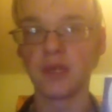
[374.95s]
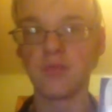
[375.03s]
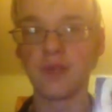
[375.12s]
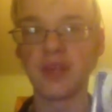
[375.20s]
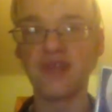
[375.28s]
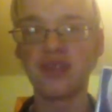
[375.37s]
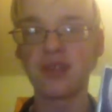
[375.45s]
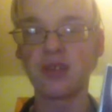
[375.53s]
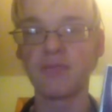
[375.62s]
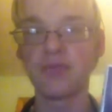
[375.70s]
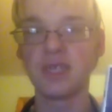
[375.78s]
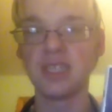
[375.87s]
But if you're a
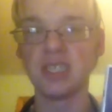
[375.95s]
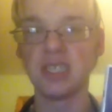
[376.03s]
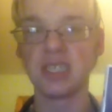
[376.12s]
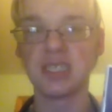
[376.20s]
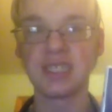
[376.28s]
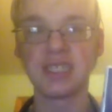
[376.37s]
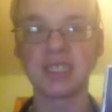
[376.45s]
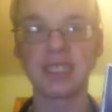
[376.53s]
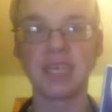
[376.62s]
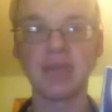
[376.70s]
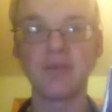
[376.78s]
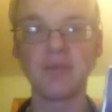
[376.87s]
completionist, this
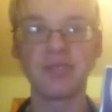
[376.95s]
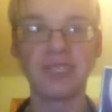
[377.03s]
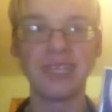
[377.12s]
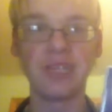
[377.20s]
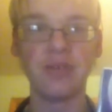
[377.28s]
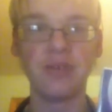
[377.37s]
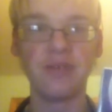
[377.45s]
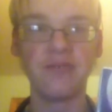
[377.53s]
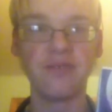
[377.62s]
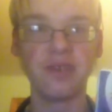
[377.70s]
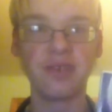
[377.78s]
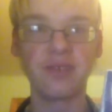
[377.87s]
game will take you a
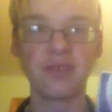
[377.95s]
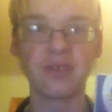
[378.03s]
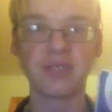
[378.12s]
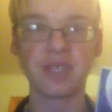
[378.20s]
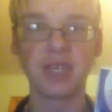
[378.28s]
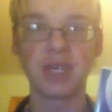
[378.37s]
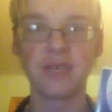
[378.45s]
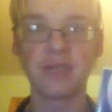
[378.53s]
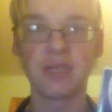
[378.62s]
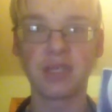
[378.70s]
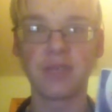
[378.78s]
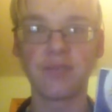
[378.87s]
very long time
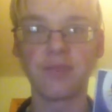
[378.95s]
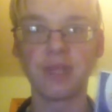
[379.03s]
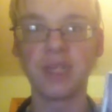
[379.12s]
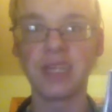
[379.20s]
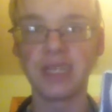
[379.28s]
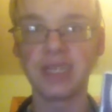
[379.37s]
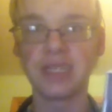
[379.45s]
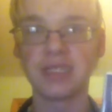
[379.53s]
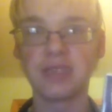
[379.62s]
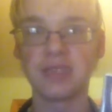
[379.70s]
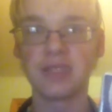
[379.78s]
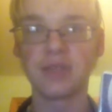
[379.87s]
to complete because
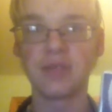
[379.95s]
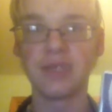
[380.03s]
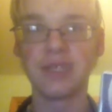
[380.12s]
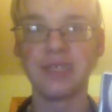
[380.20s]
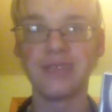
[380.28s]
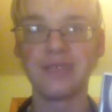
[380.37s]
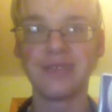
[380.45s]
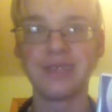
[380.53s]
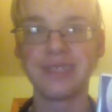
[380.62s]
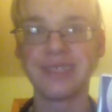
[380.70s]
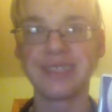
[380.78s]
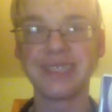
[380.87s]
there's so many
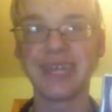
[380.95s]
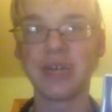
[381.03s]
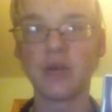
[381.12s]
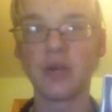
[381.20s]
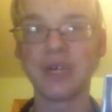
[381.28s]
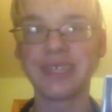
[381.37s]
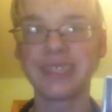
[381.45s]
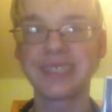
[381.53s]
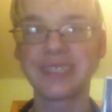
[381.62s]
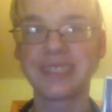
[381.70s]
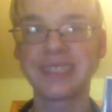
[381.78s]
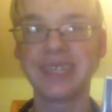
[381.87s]
side
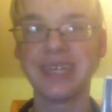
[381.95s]
quests.